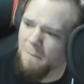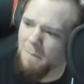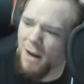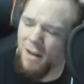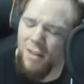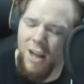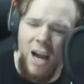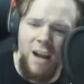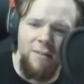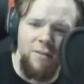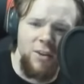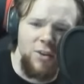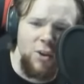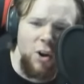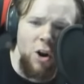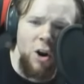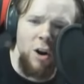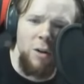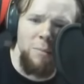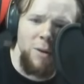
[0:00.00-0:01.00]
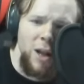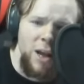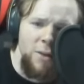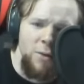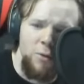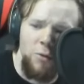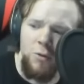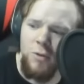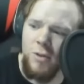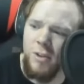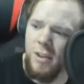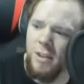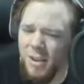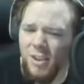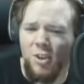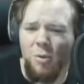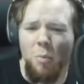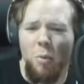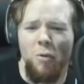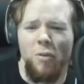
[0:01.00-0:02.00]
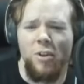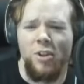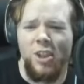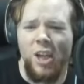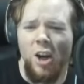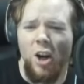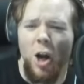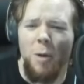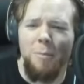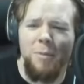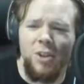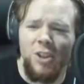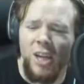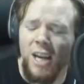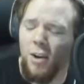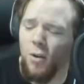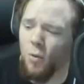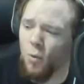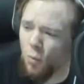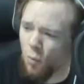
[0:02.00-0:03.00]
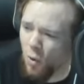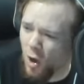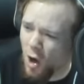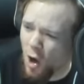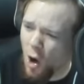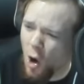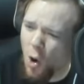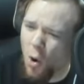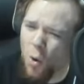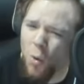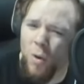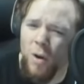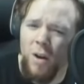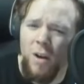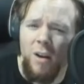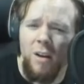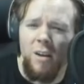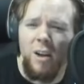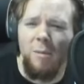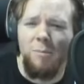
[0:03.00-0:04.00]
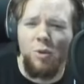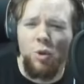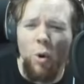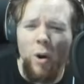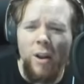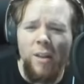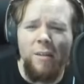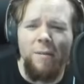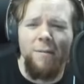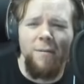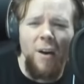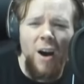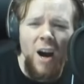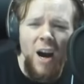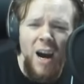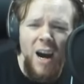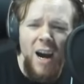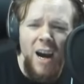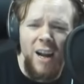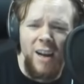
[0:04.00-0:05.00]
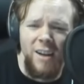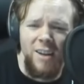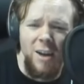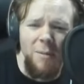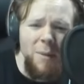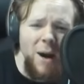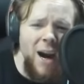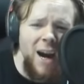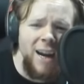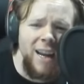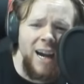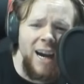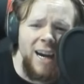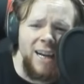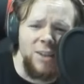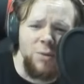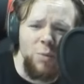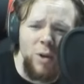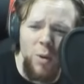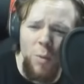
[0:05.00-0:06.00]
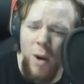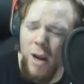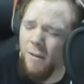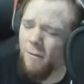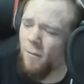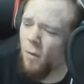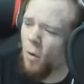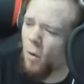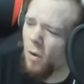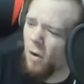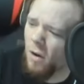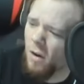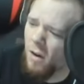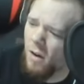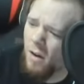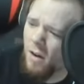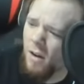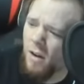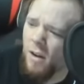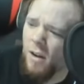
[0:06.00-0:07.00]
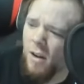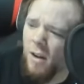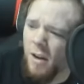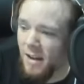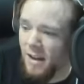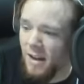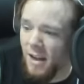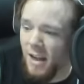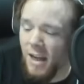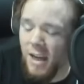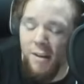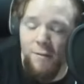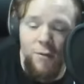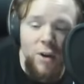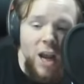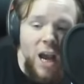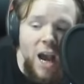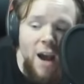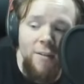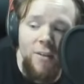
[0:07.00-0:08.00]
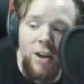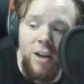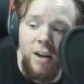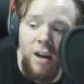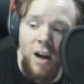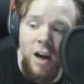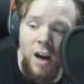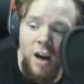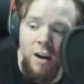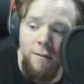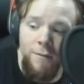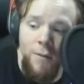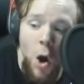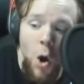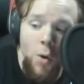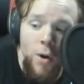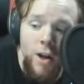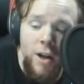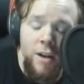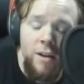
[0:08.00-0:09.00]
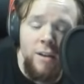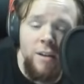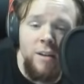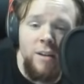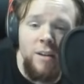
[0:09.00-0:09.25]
my live guitar playthroughs. Support the channel, help the channel grow. Come join the fun. Come on, guys. What are you waiting for? And if you haven't uh, voted